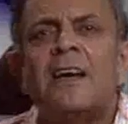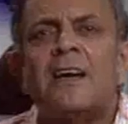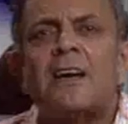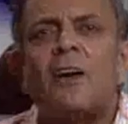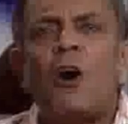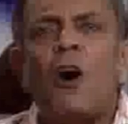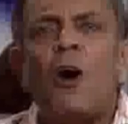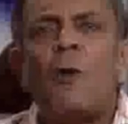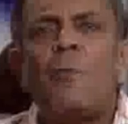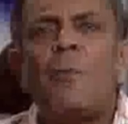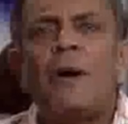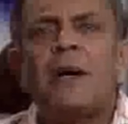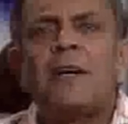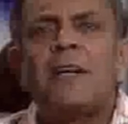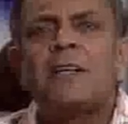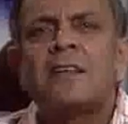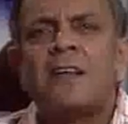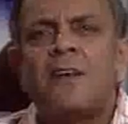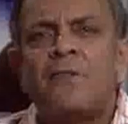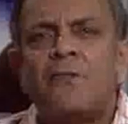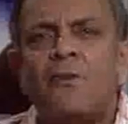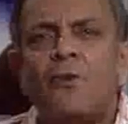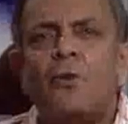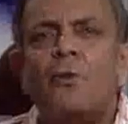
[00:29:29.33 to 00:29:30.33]
Government is
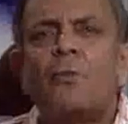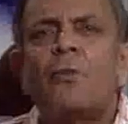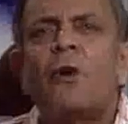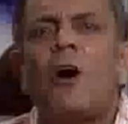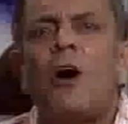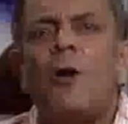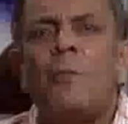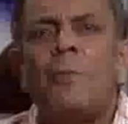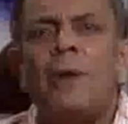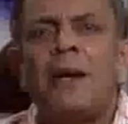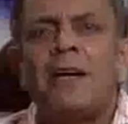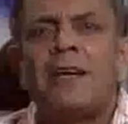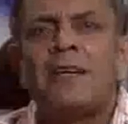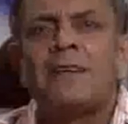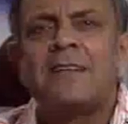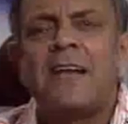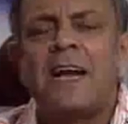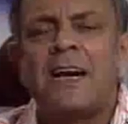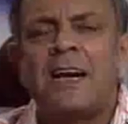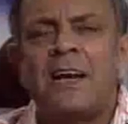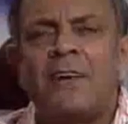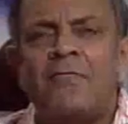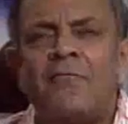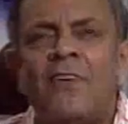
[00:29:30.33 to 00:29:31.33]
of whom? Government is
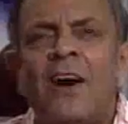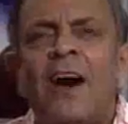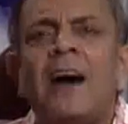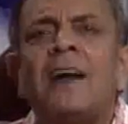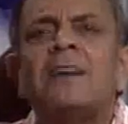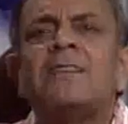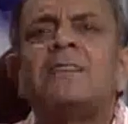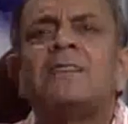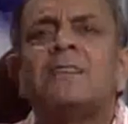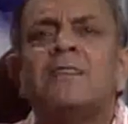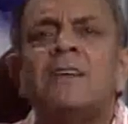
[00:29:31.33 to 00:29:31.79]
that of ours.